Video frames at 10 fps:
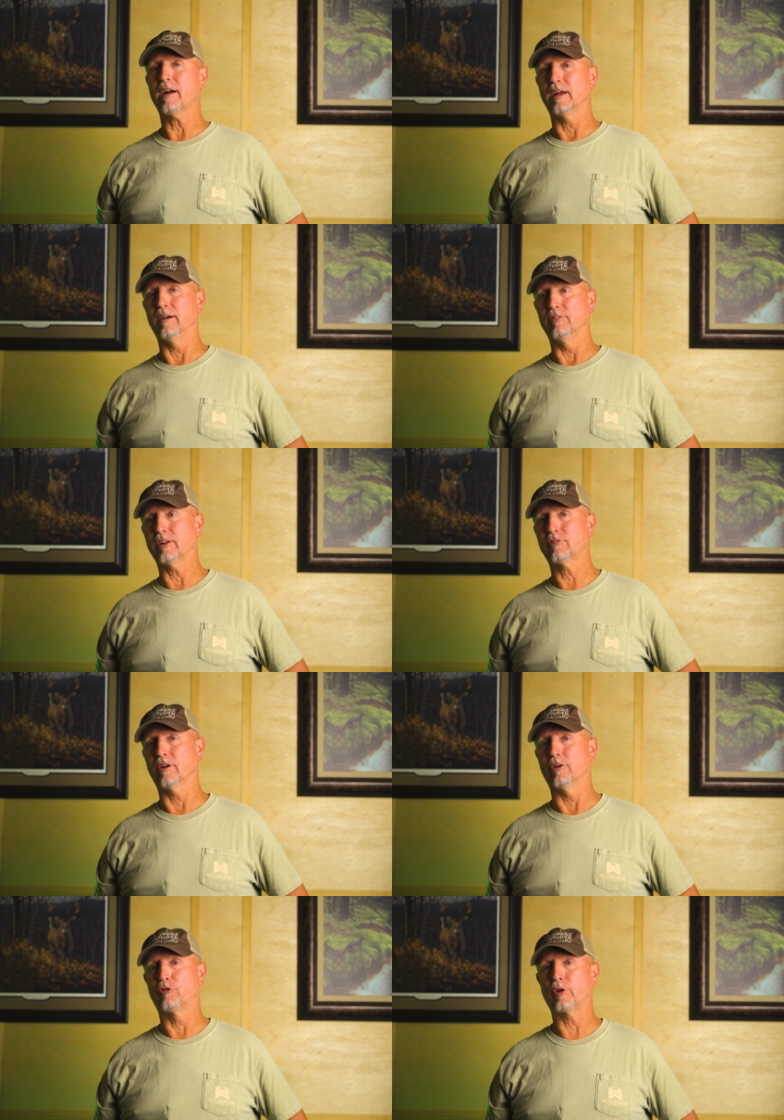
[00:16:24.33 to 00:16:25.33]
of times that's going
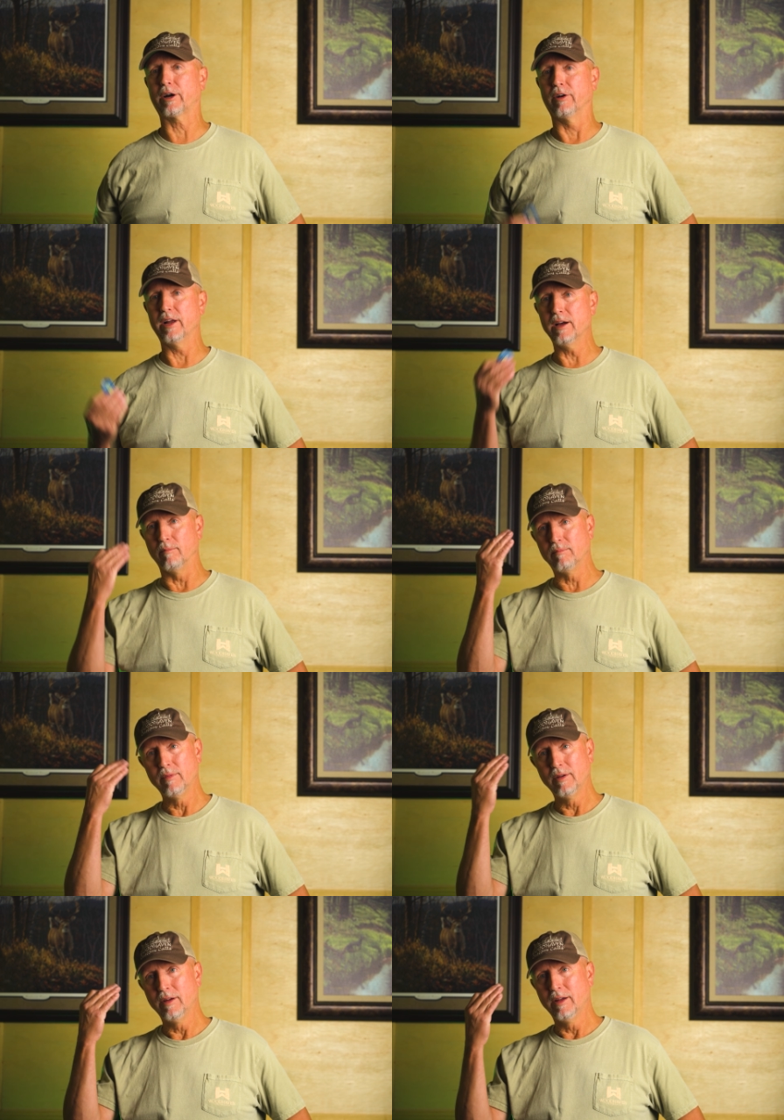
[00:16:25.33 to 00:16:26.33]
to trigger him
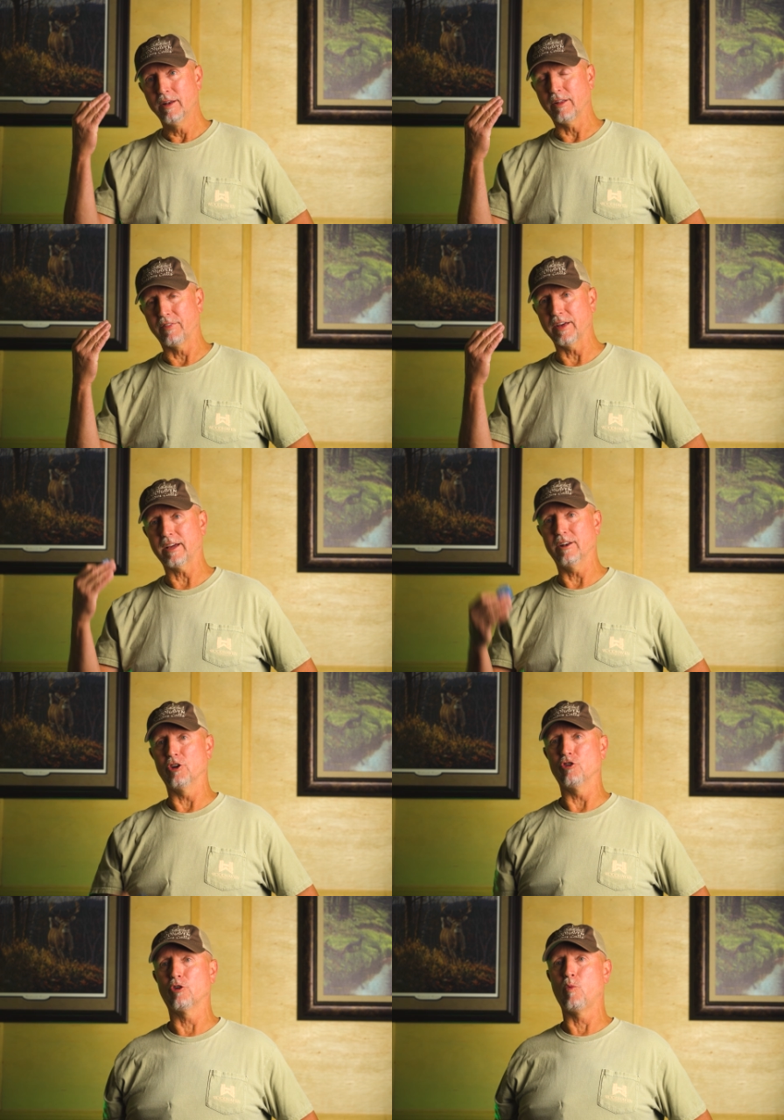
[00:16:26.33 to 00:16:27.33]
to thinking that
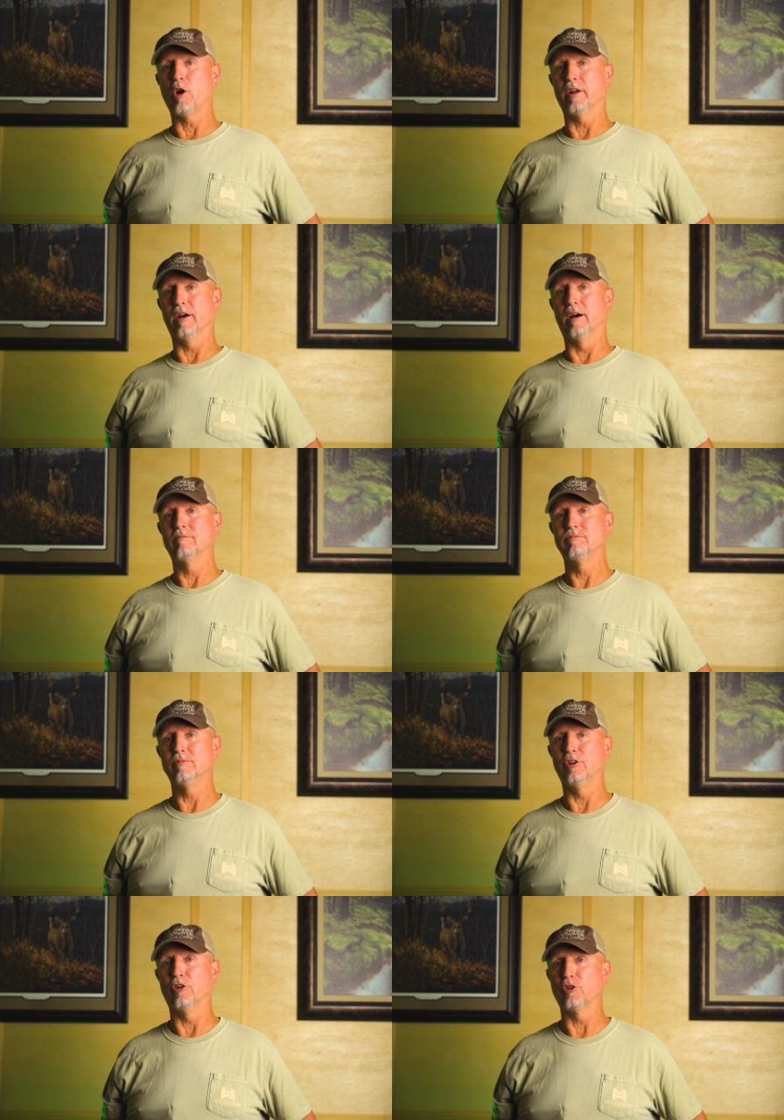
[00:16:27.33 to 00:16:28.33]
you're wanting to,
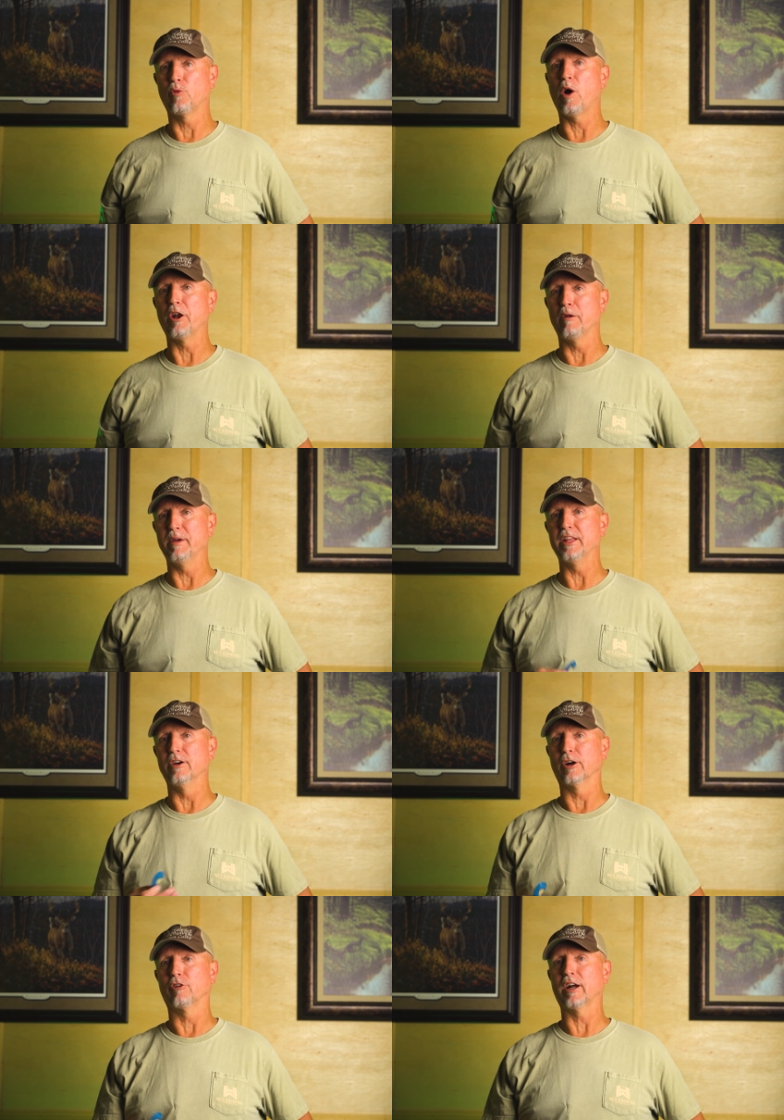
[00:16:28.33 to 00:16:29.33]
you're wanting to be
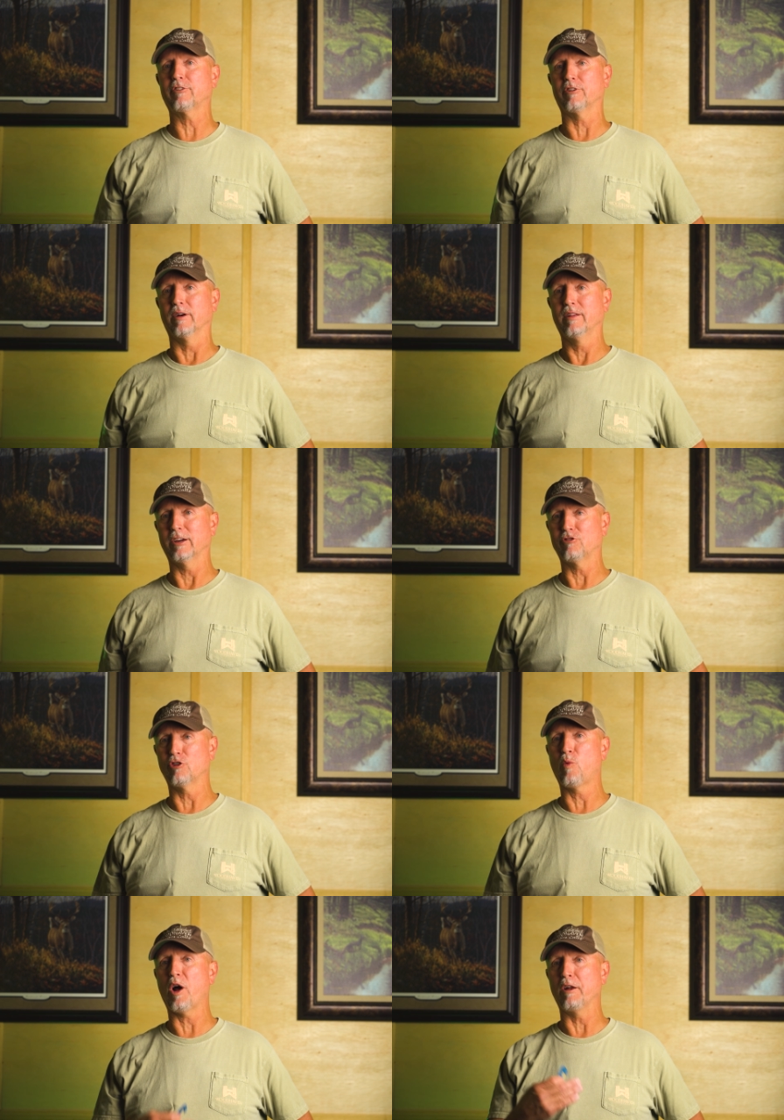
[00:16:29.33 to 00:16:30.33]
the aggressor, that you're
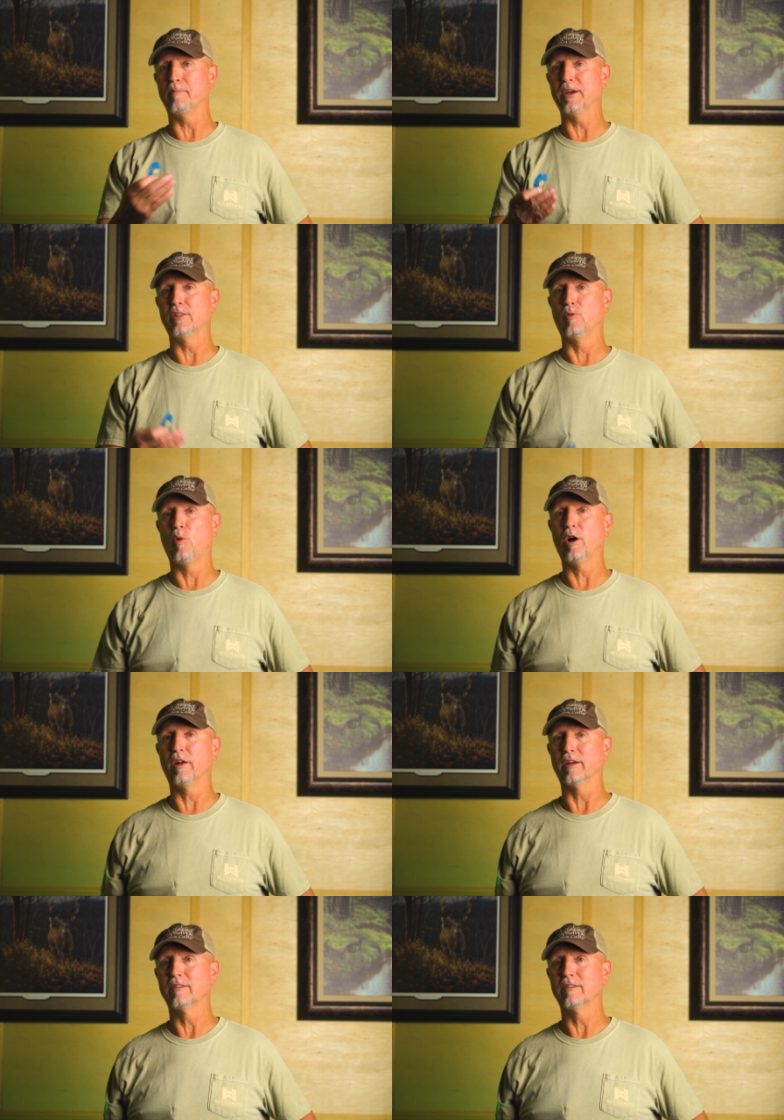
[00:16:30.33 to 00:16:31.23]
wanting to be the one that